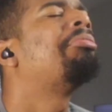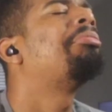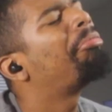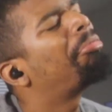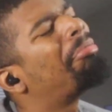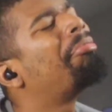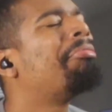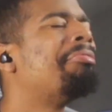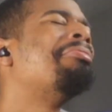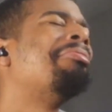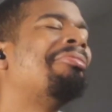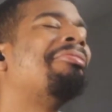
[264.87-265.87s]
you are
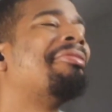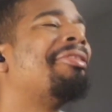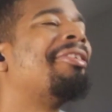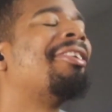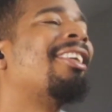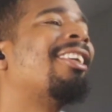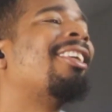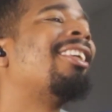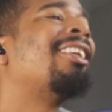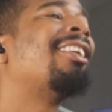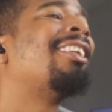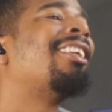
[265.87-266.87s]
born in
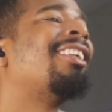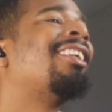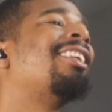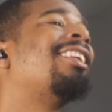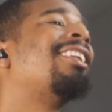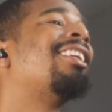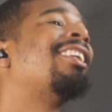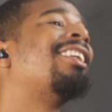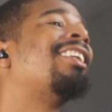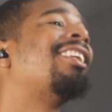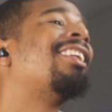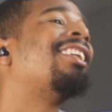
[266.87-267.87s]
America, it
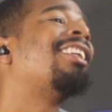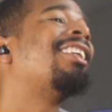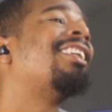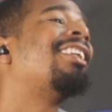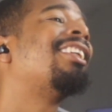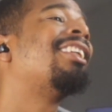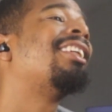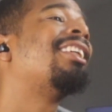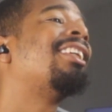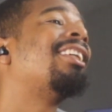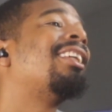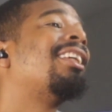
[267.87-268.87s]
is an exceptional
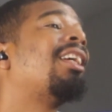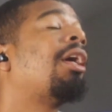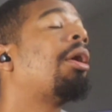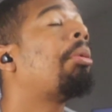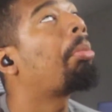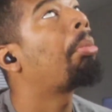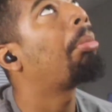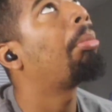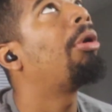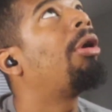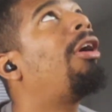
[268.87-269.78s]
country. But if